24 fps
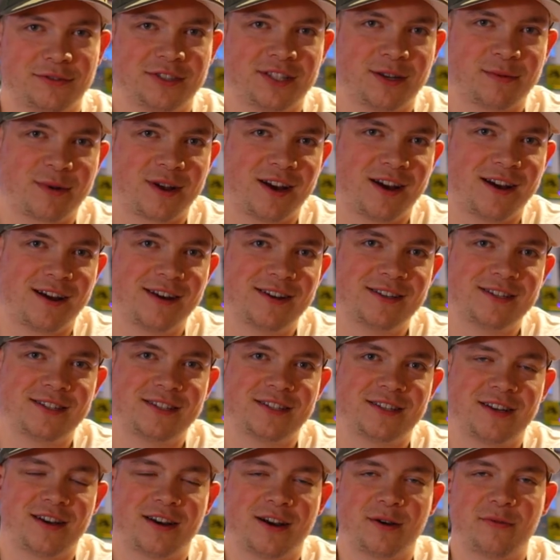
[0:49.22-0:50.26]
What's up,
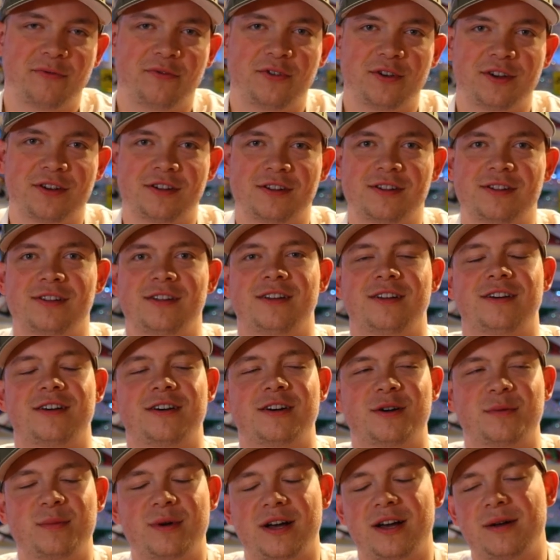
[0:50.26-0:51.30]
guys? I'm Phil.
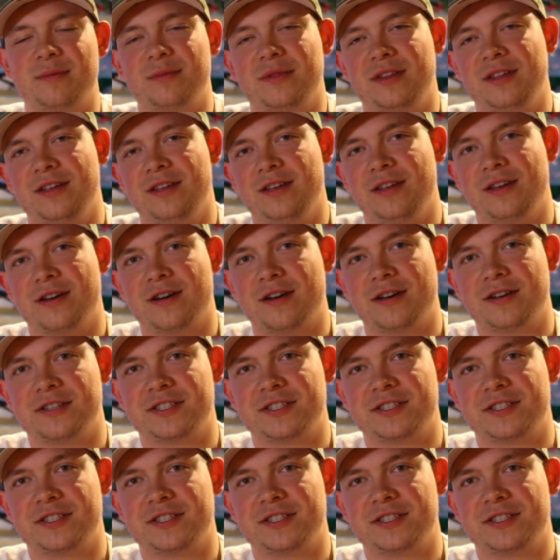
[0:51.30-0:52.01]
I'm the